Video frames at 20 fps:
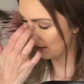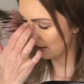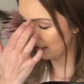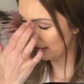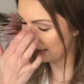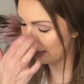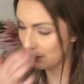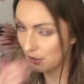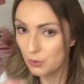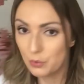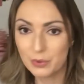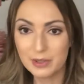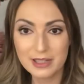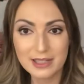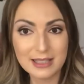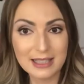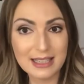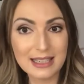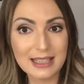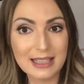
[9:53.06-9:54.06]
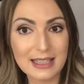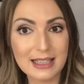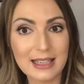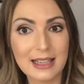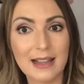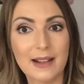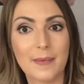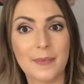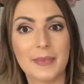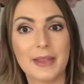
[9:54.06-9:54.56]
and you will see
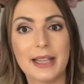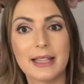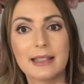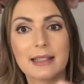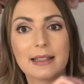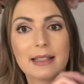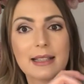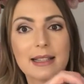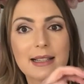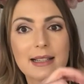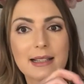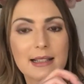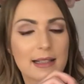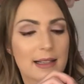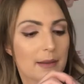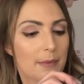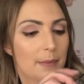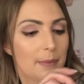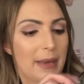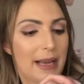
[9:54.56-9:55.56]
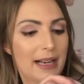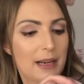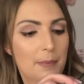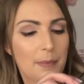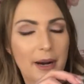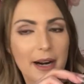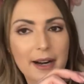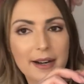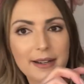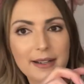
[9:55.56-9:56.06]
that this back
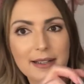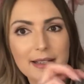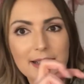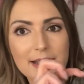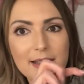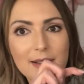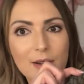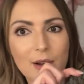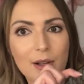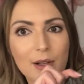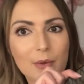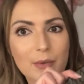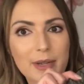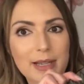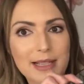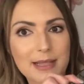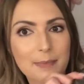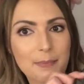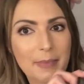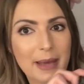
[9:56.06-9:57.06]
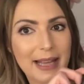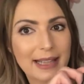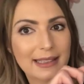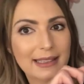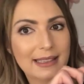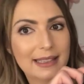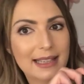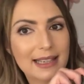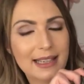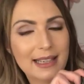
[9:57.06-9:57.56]
part is always
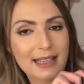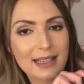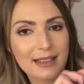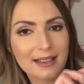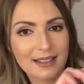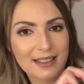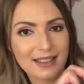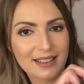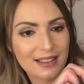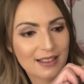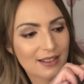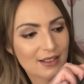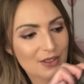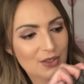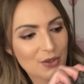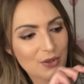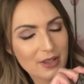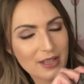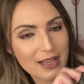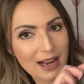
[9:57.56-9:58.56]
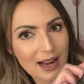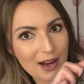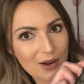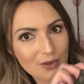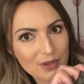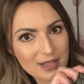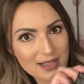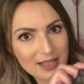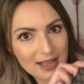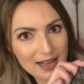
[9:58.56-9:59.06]
bending to the
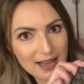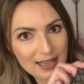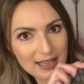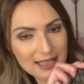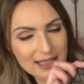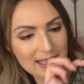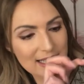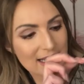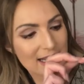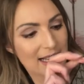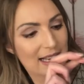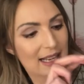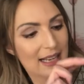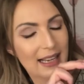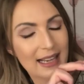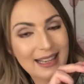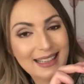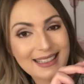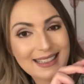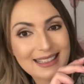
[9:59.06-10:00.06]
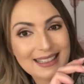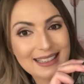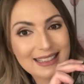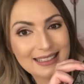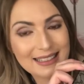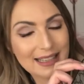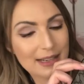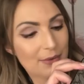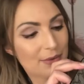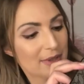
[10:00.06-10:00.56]
outside and
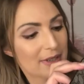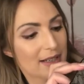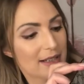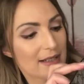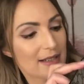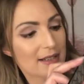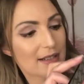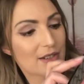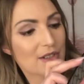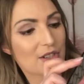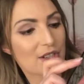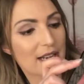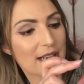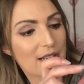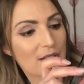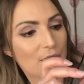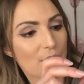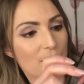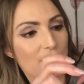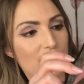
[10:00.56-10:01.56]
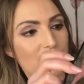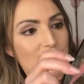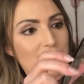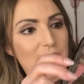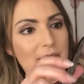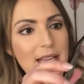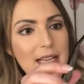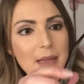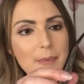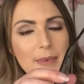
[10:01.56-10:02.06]
there is a change of
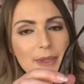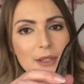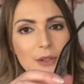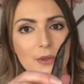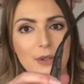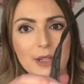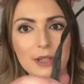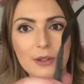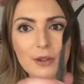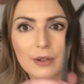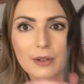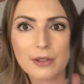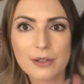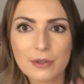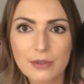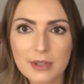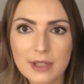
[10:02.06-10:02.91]
shape, and you can also